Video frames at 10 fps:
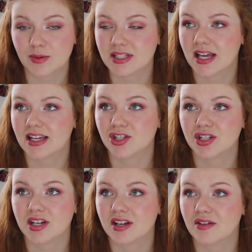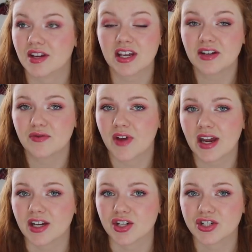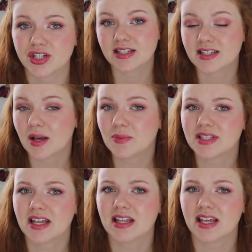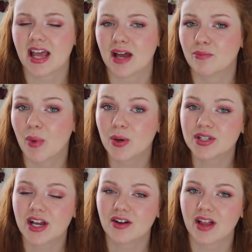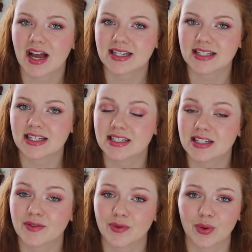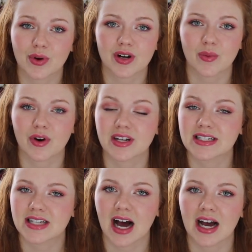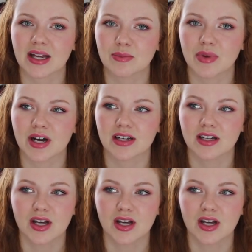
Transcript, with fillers: It was like she had, he had vanished. Some said that he had a motorcycle accident in Florida where he died, but